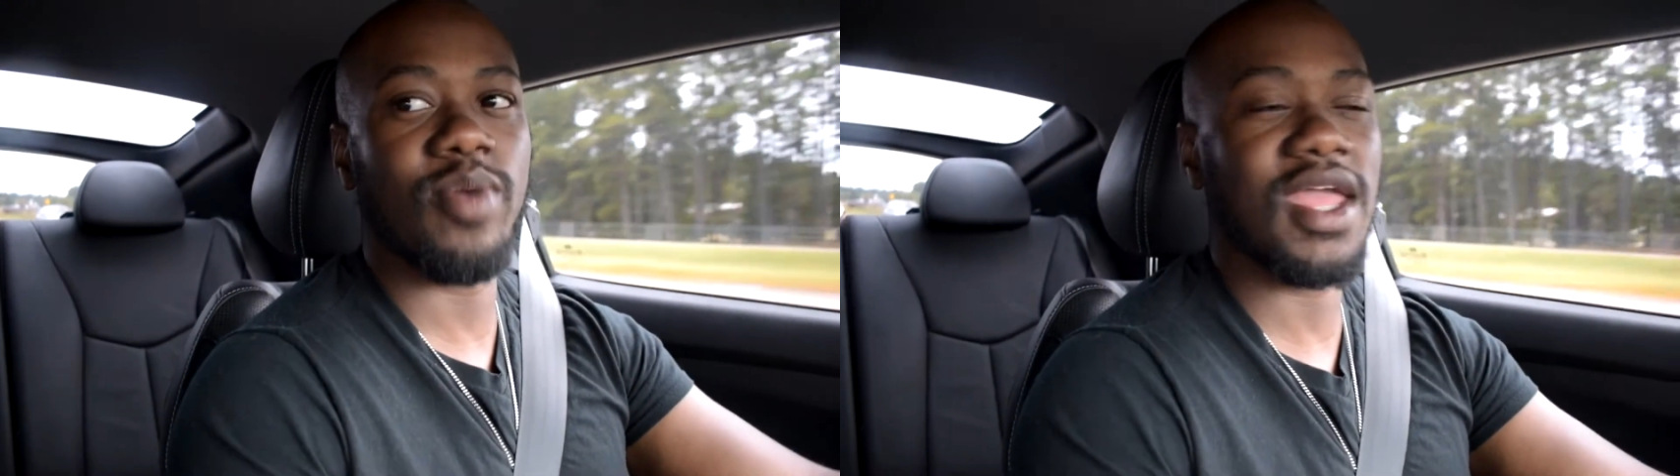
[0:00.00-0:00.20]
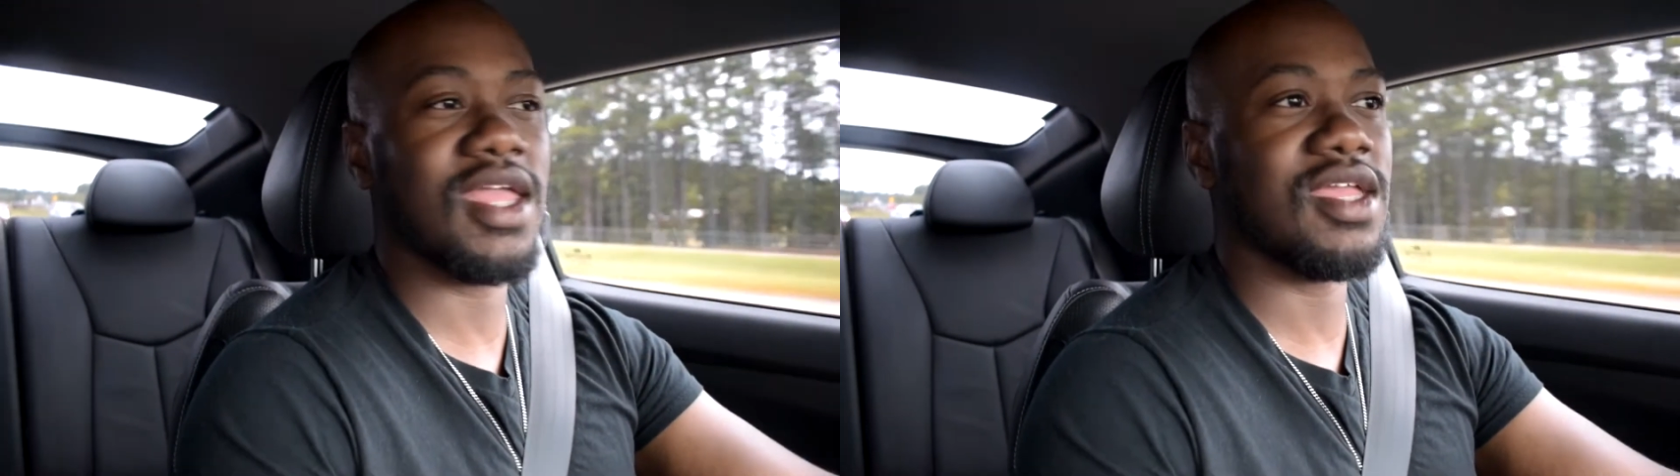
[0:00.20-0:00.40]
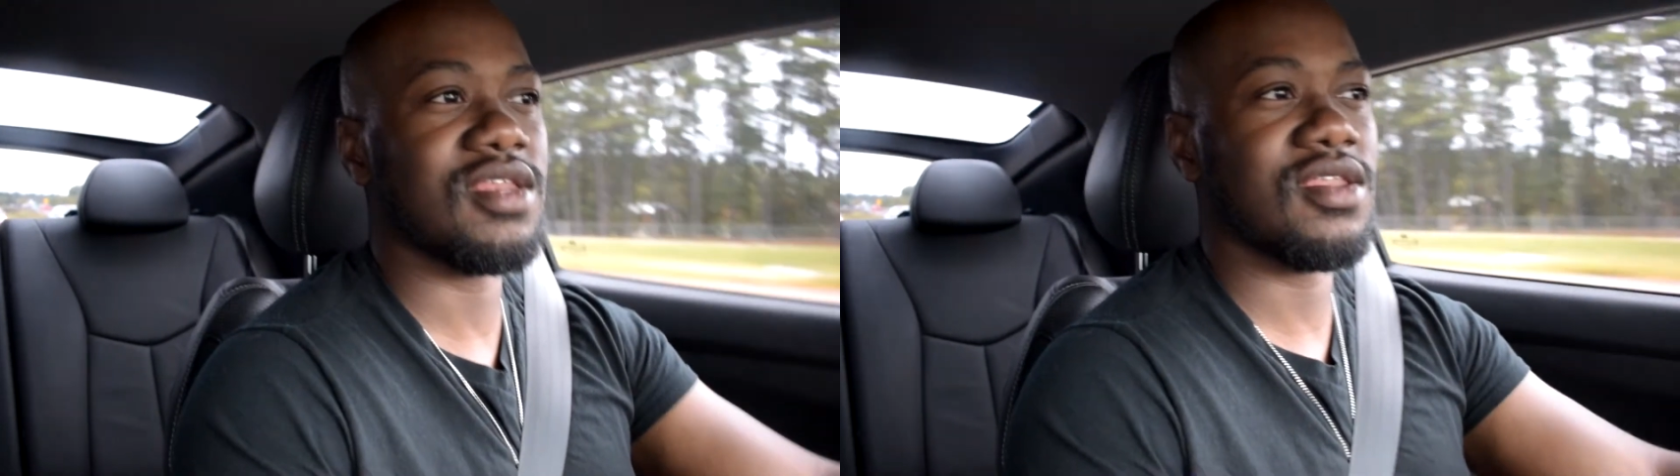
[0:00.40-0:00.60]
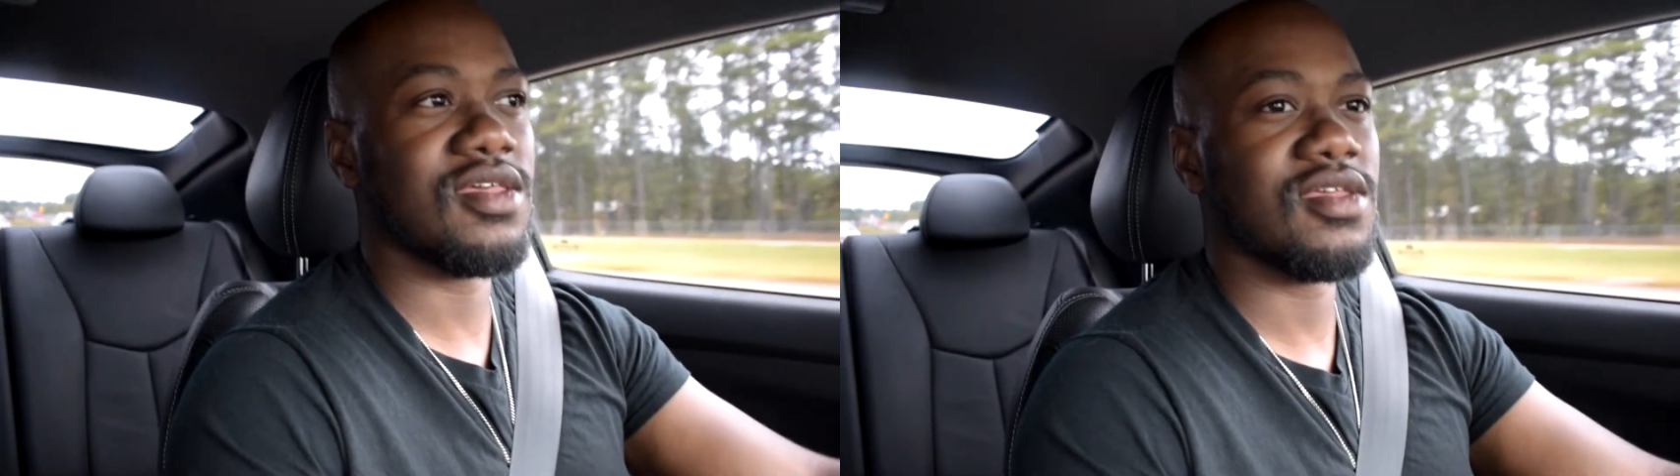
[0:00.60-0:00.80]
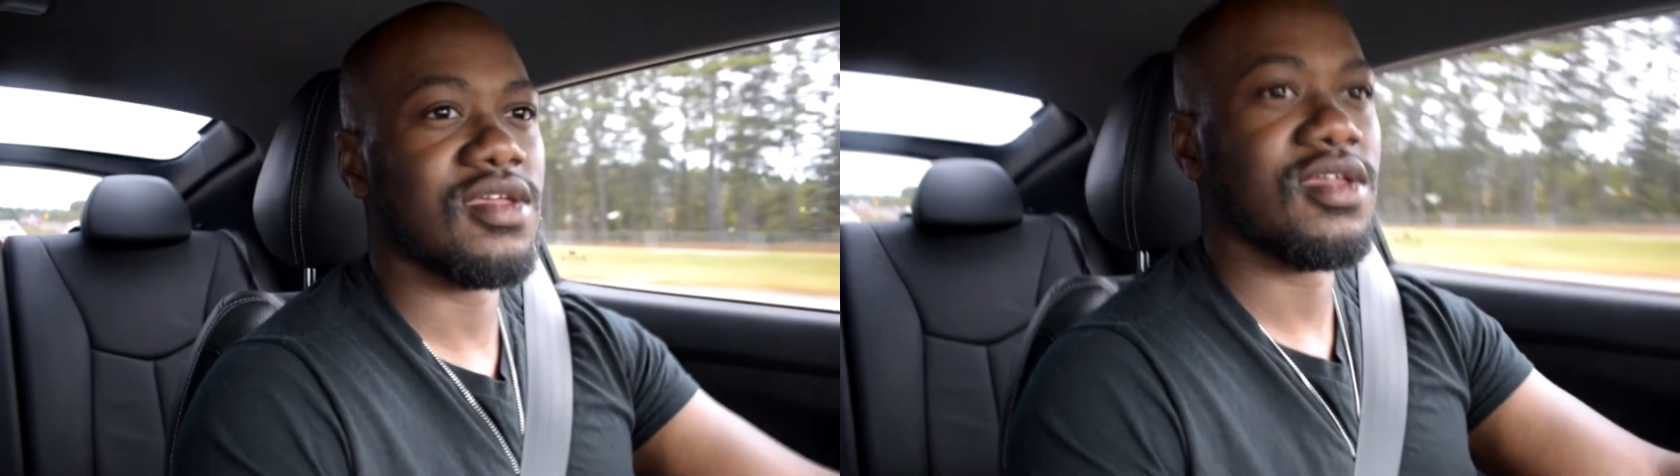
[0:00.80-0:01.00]
paint.
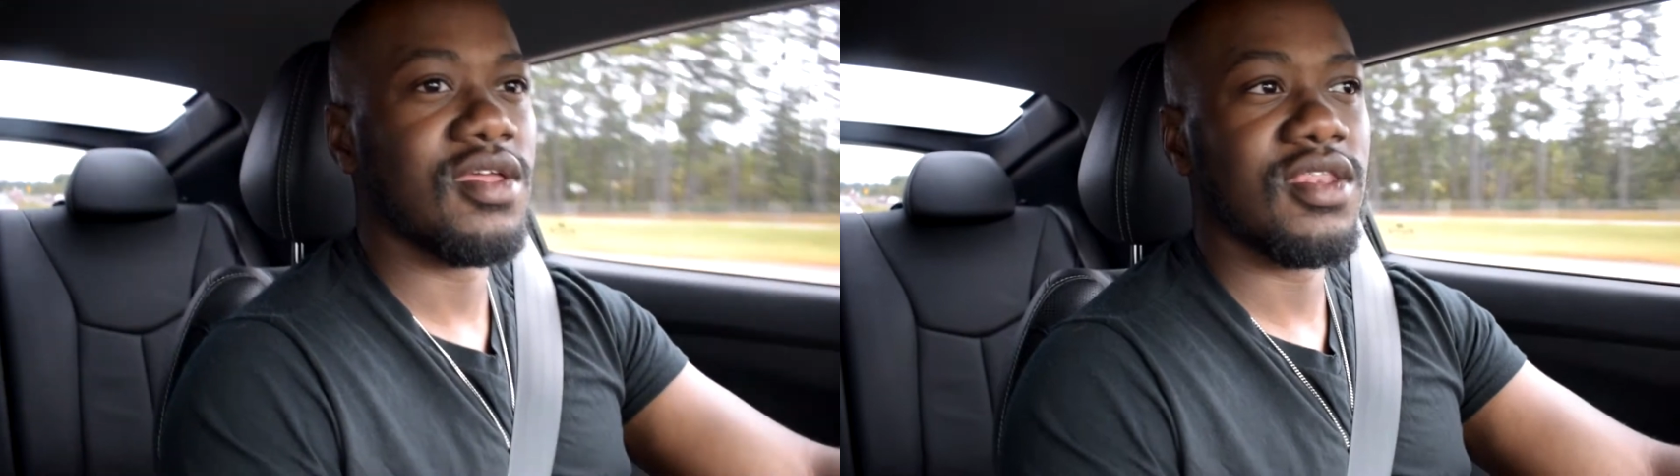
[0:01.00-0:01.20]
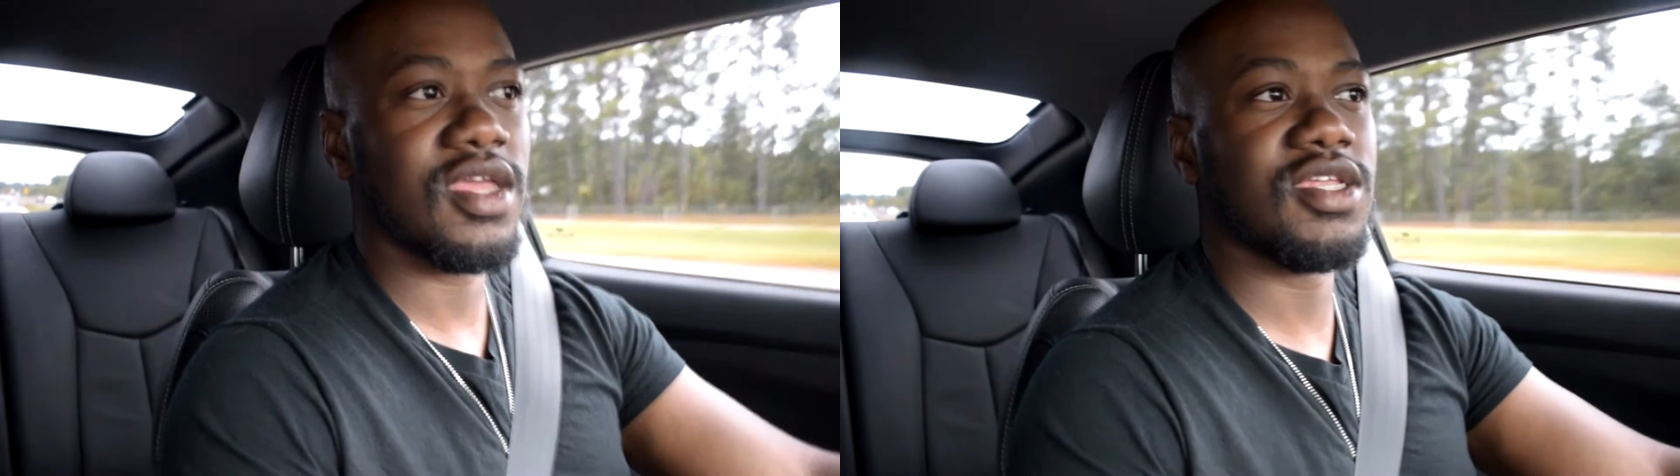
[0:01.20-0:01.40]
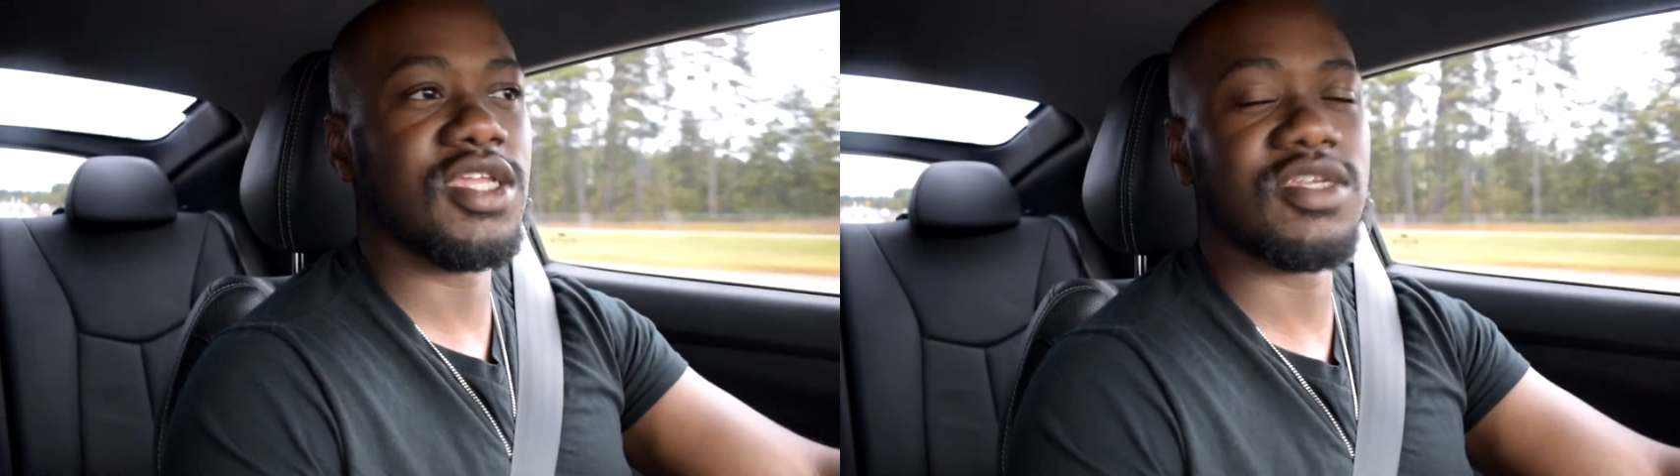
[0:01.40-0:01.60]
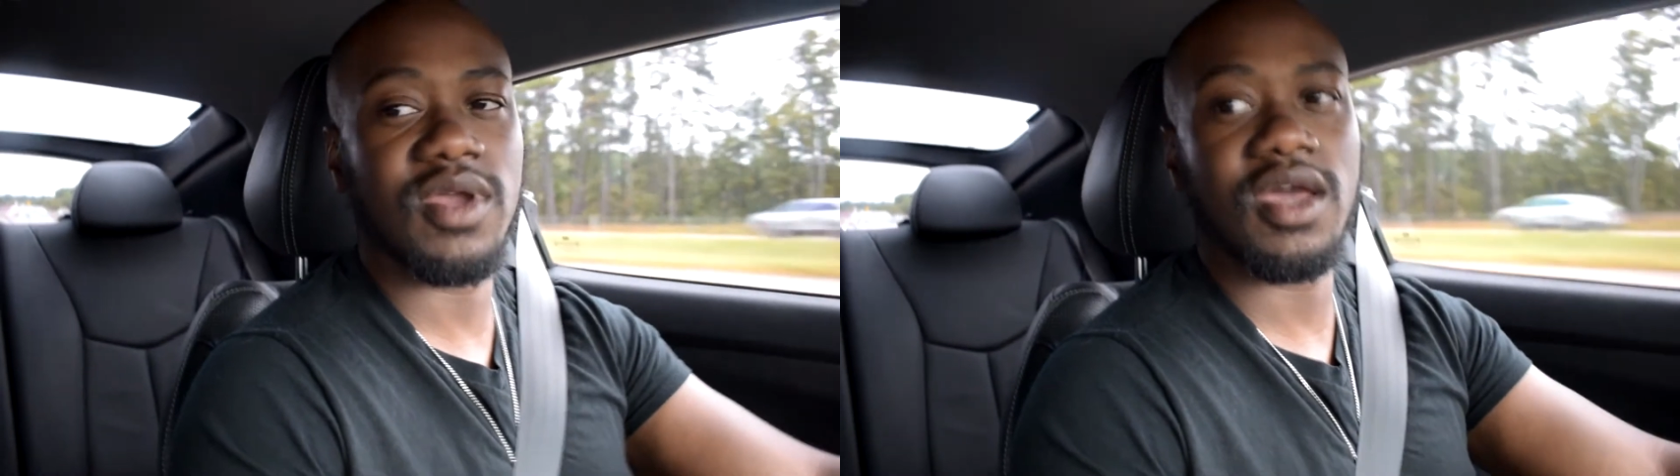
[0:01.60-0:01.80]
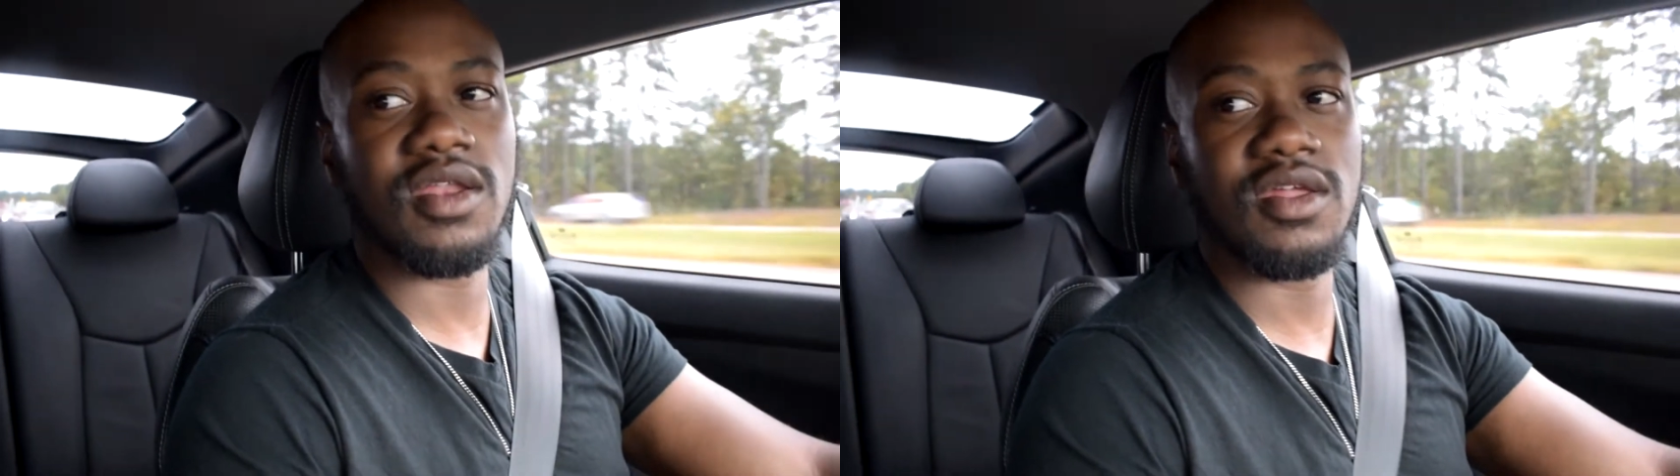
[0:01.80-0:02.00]
They teach him
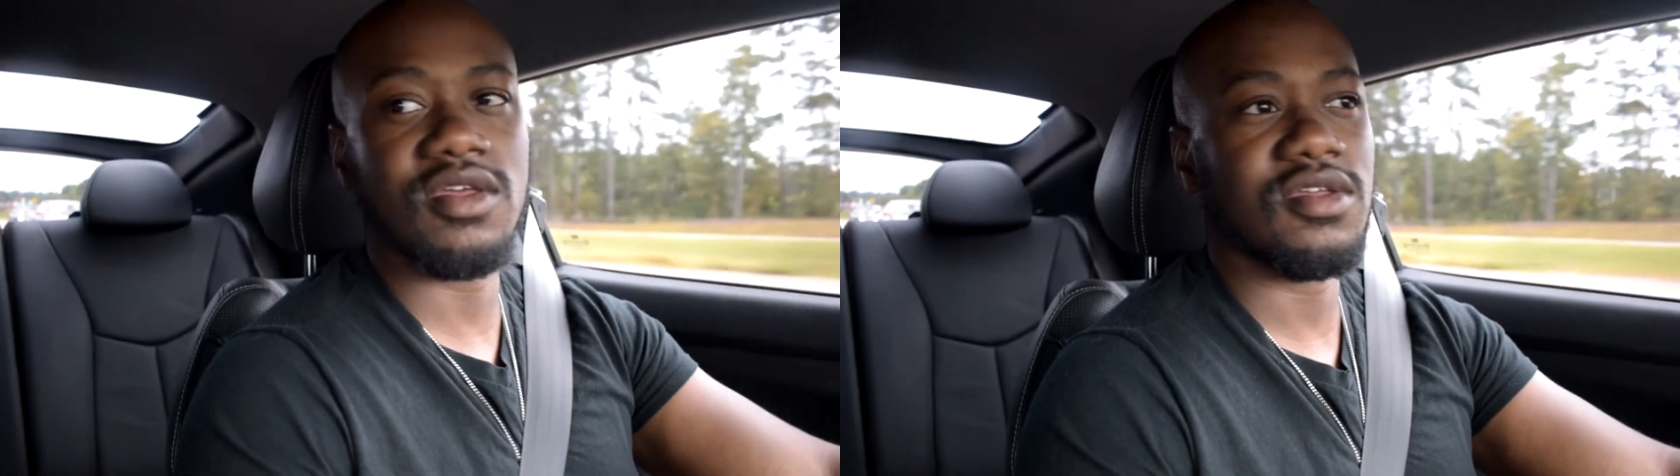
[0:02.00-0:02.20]
how to,